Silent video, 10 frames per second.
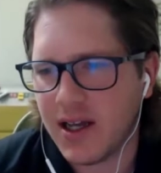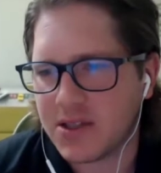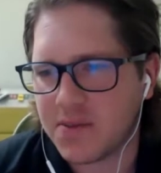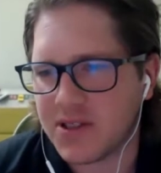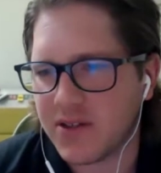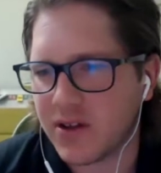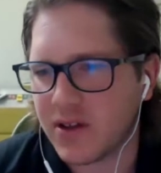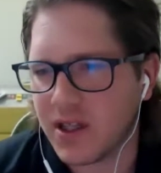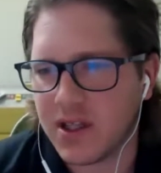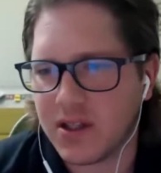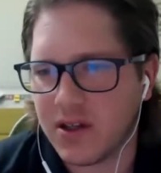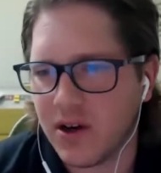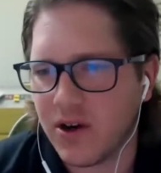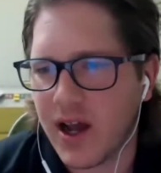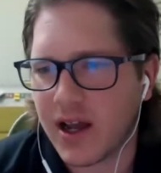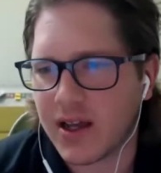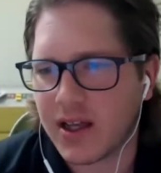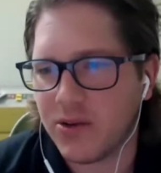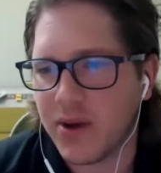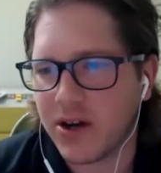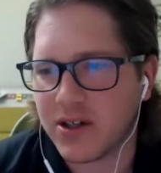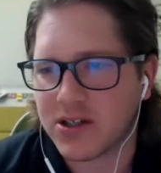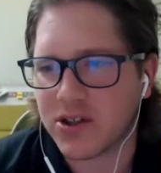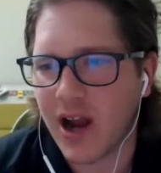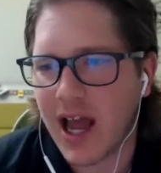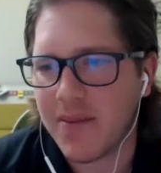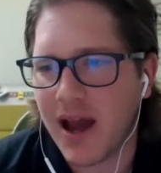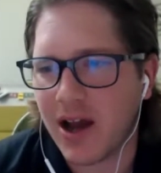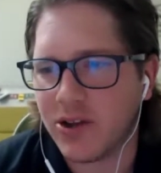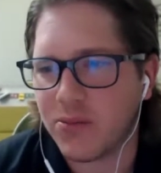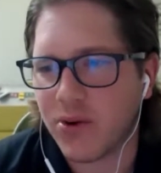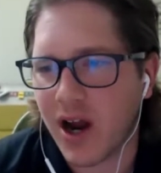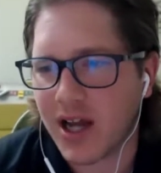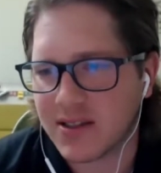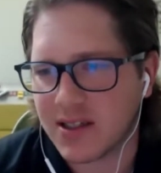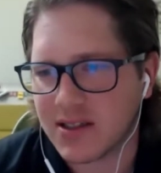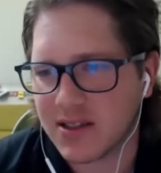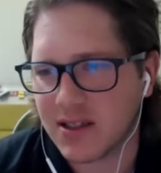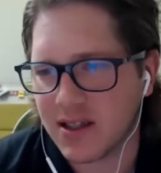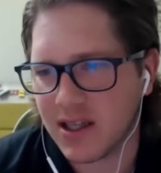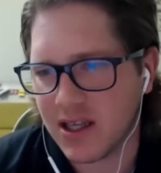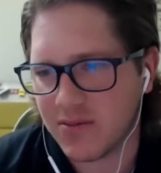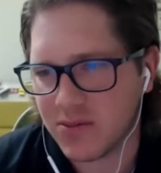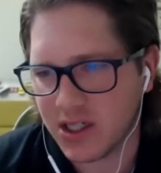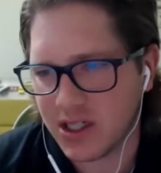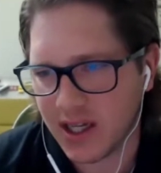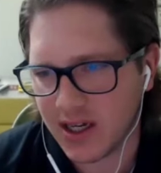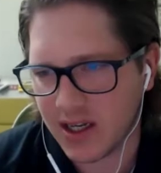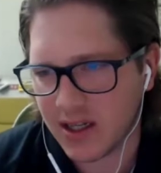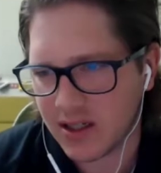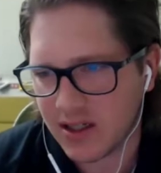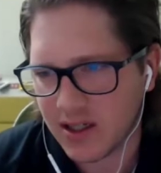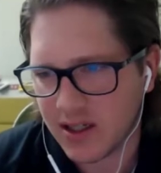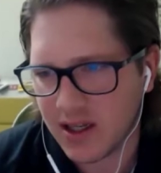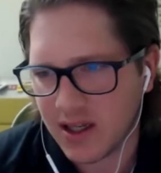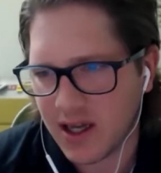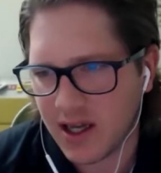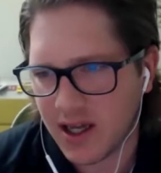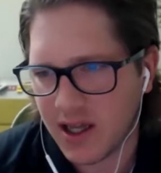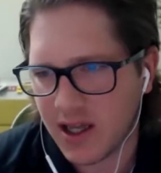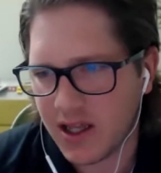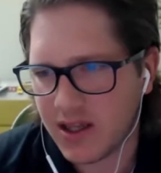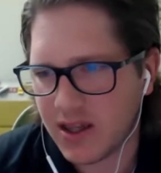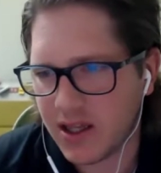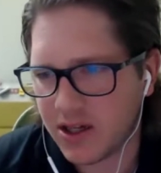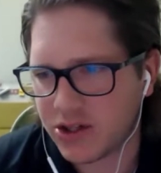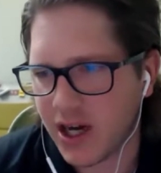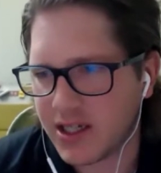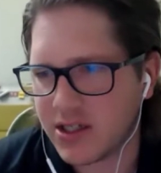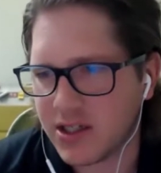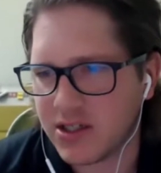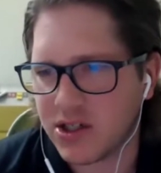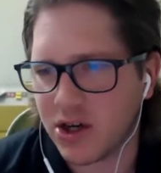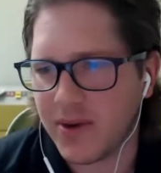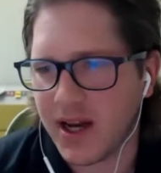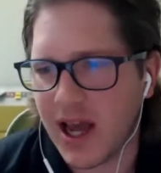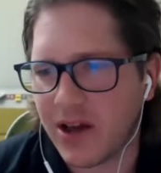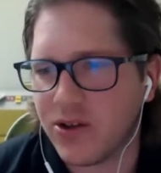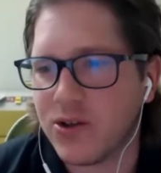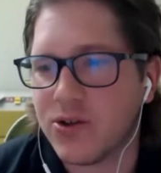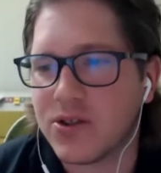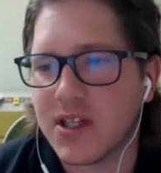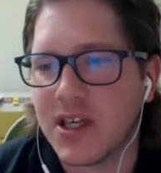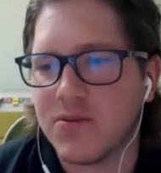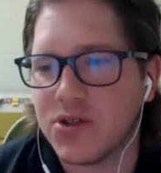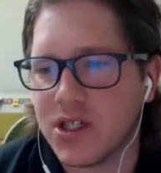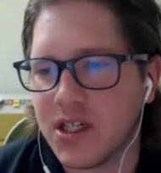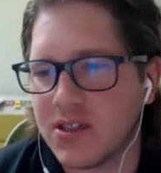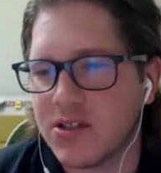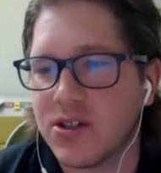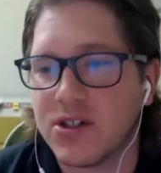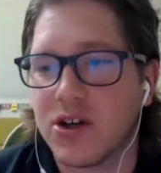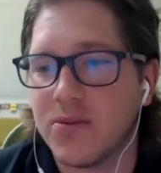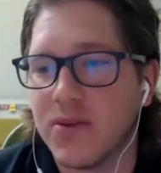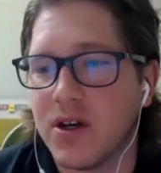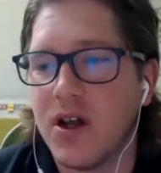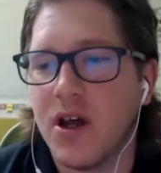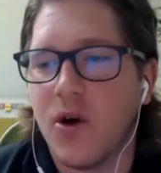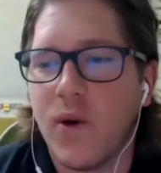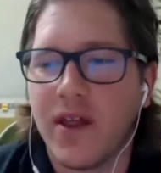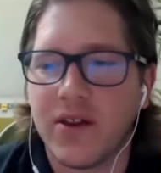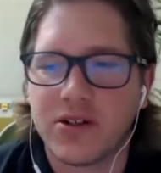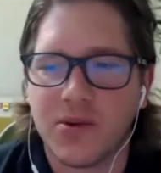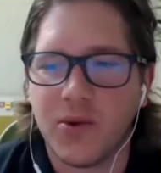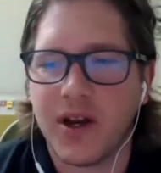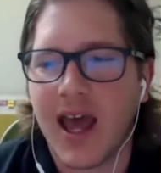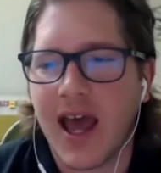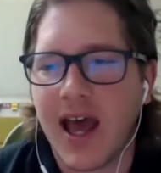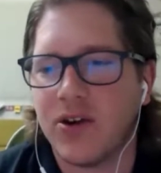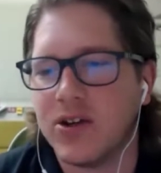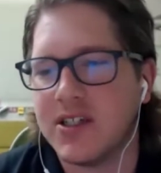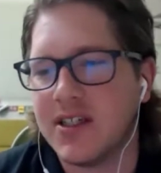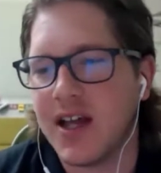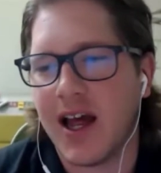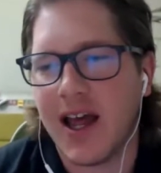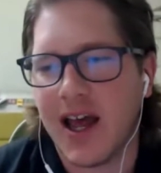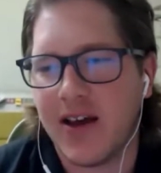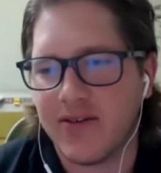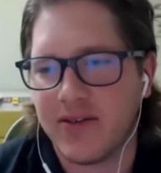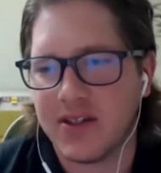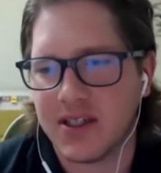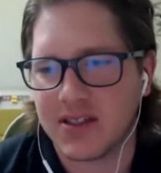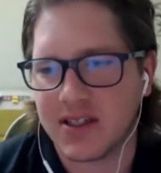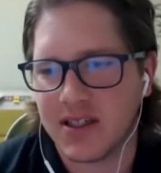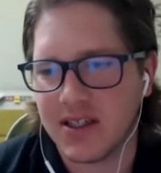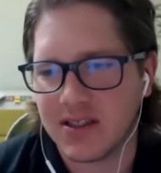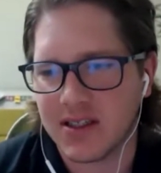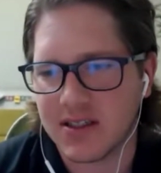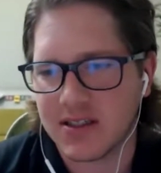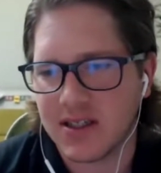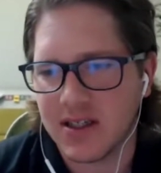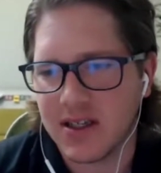Specifically, can you better describe how you processed the EMG data? They're trying to determine how you used EMG to determine whether someone had or did not have dyskinesis.